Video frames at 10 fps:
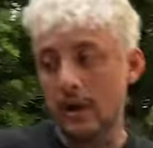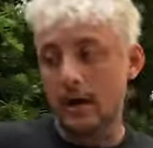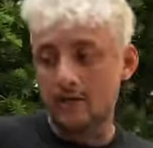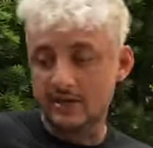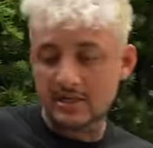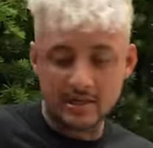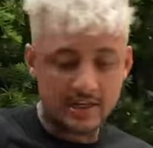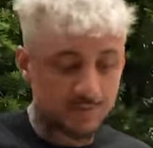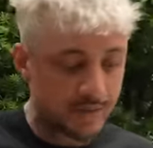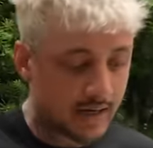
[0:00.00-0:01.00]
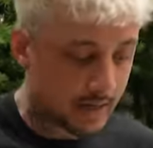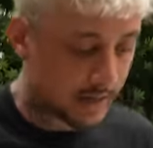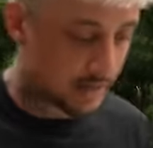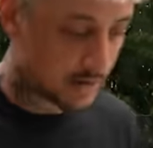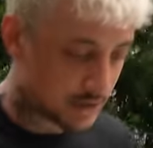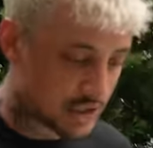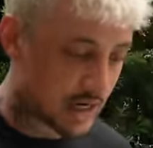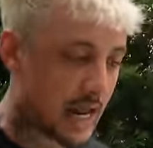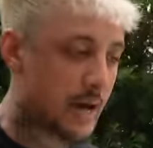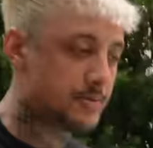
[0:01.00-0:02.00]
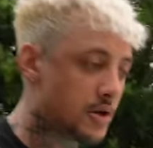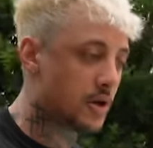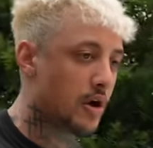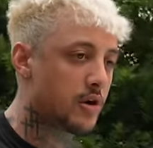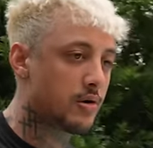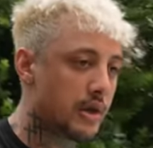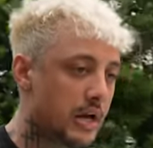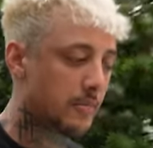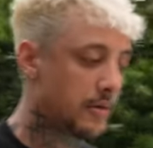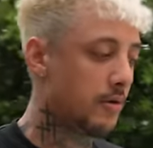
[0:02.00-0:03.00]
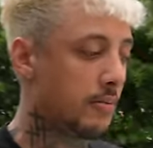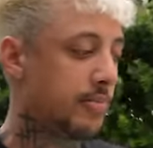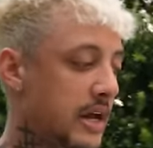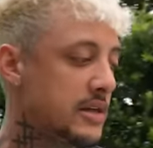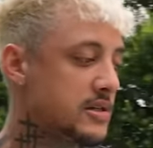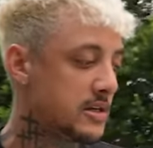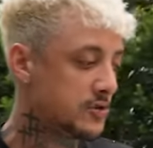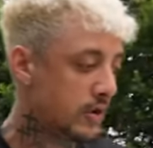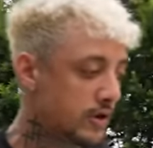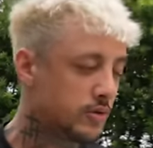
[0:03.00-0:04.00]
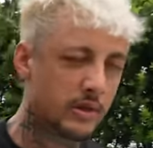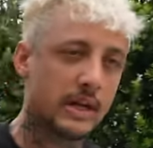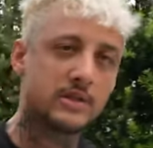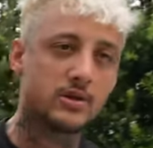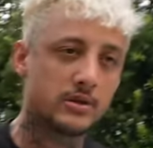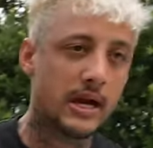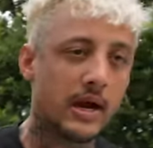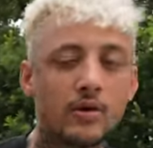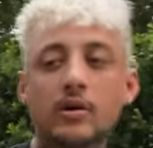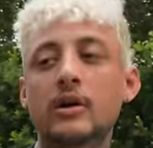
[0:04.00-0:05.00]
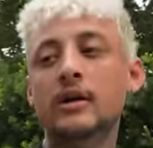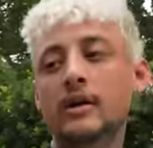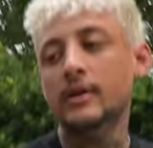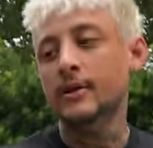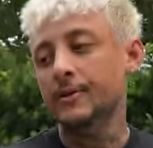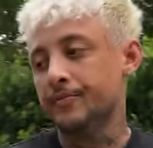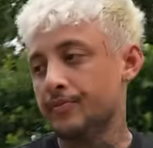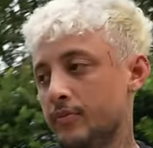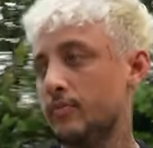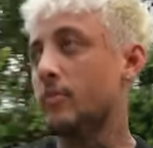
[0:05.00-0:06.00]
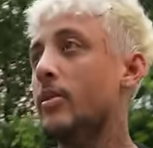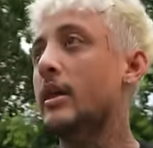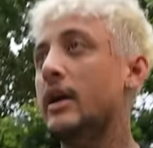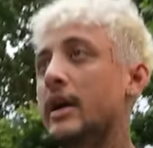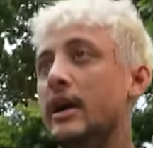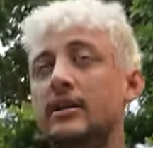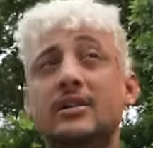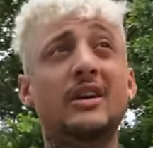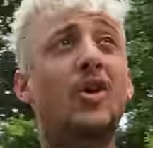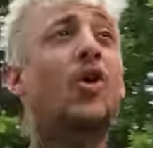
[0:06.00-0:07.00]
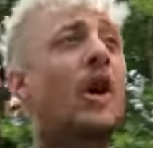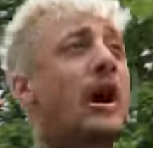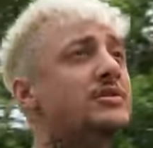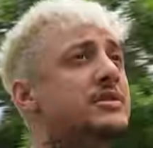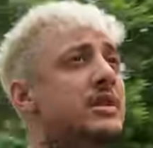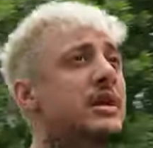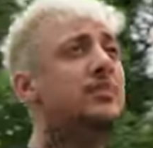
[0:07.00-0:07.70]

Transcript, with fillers: Obviously, these big slabs of concrete I'm gonna replace as well to a nicer tile. And the whole house is getting